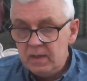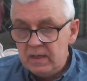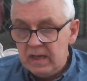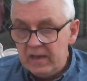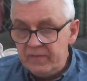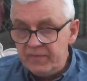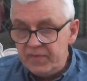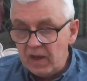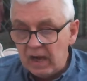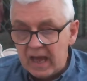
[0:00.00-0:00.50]

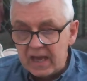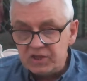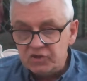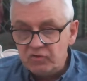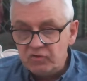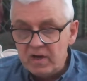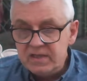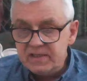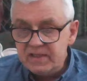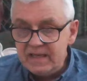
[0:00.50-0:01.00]
In the last
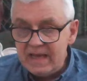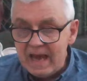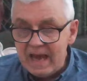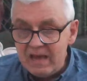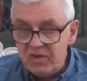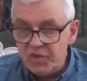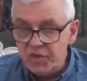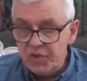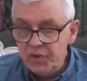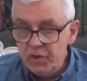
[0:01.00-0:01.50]
race, the
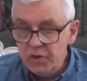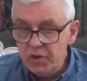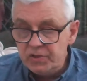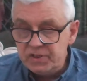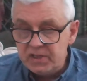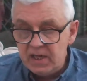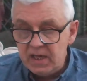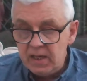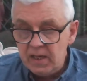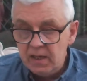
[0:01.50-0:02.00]

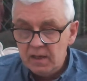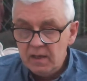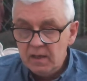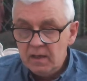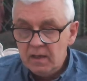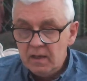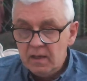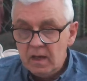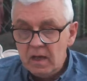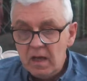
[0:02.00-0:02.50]
8.30,
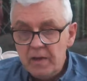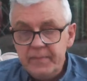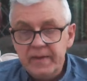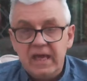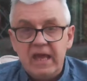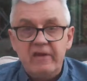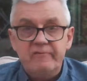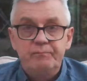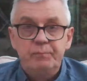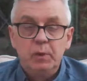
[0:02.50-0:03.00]
um, he
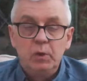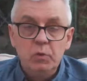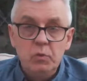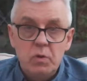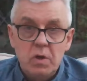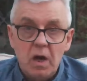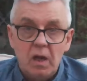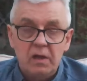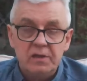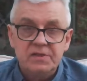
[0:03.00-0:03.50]
gave blue
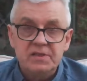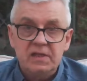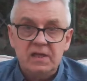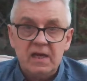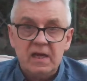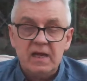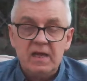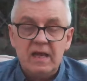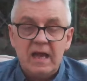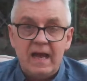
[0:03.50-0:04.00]
collar
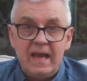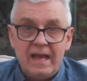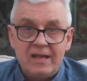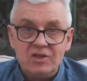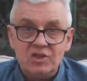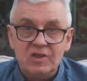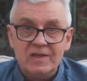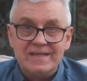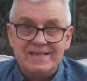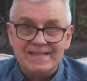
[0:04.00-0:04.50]
tonight. I
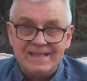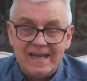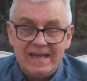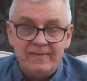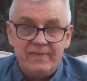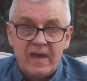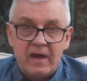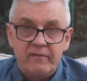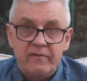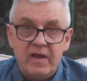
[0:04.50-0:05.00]
actually
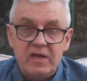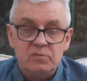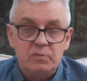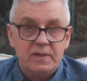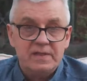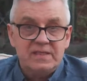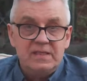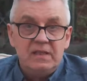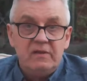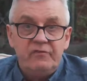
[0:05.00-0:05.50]
seen that race. Well,
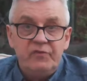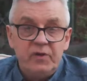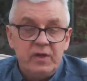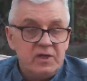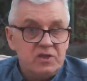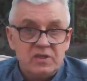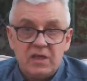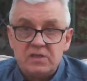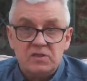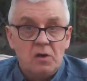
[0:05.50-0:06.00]
I seen the
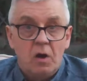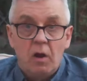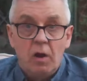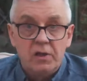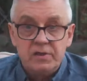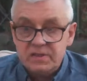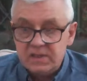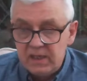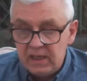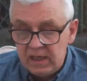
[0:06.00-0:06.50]
finish. That's all
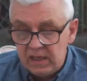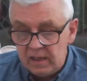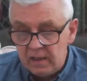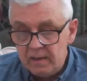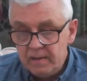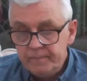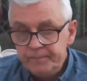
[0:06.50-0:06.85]
I seen.